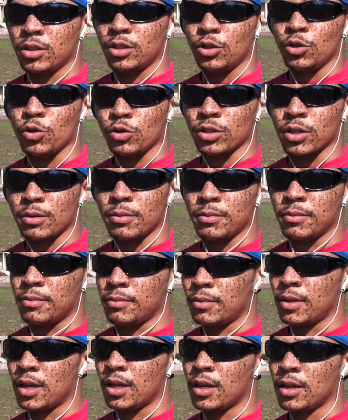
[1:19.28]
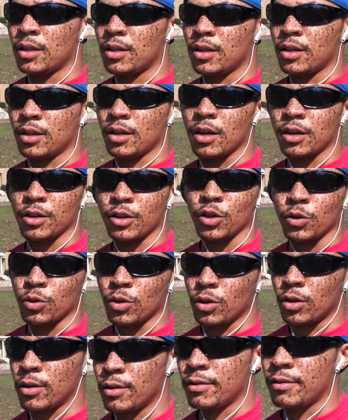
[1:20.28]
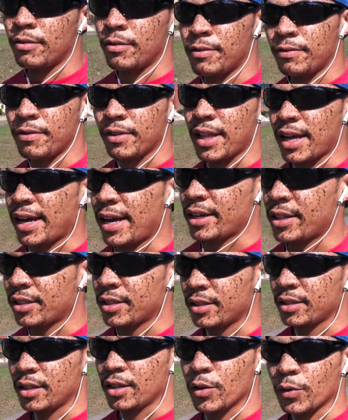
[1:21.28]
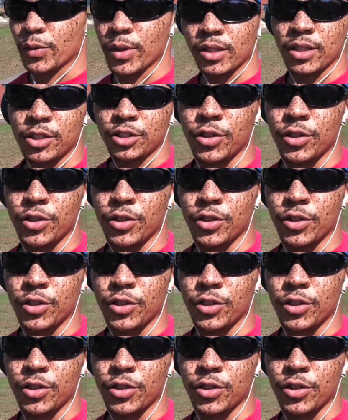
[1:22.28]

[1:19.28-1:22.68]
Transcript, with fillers: using the Yongnuo flash release